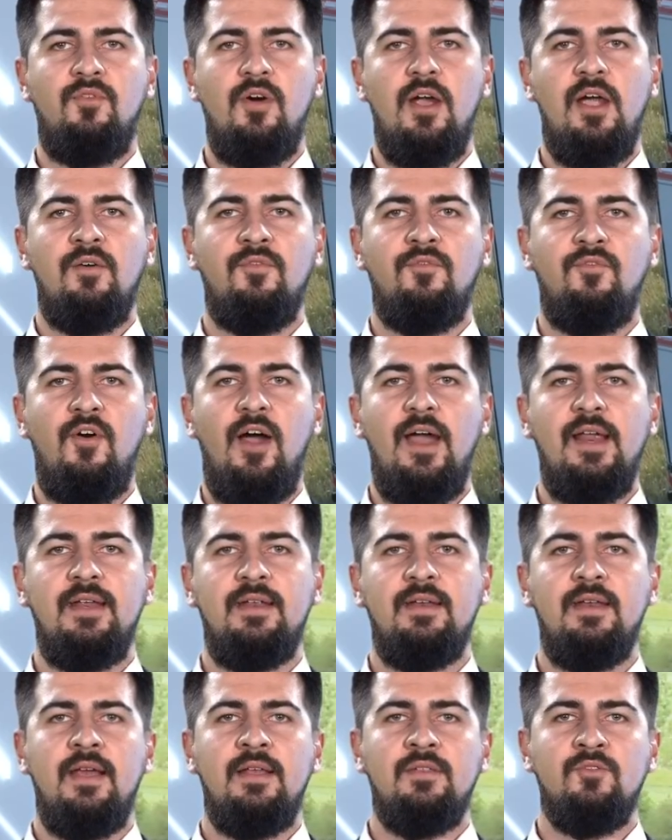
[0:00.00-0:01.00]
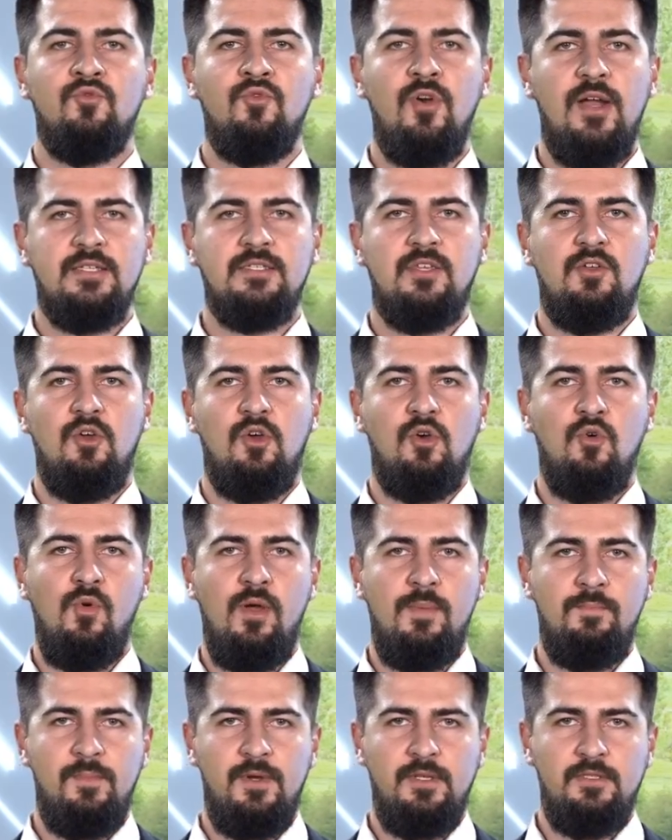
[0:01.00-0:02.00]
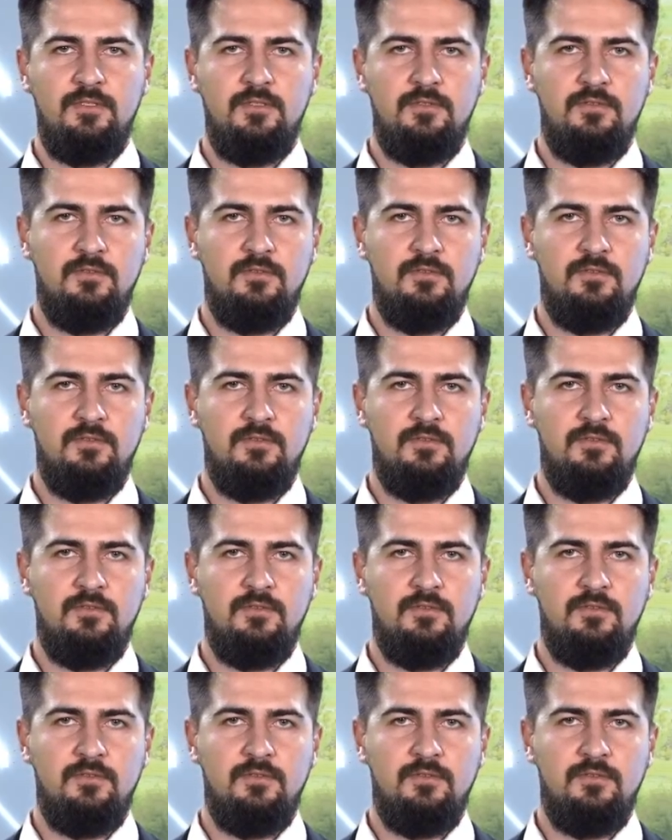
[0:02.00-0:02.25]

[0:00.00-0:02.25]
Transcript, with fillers: firefighting and rescue equipment.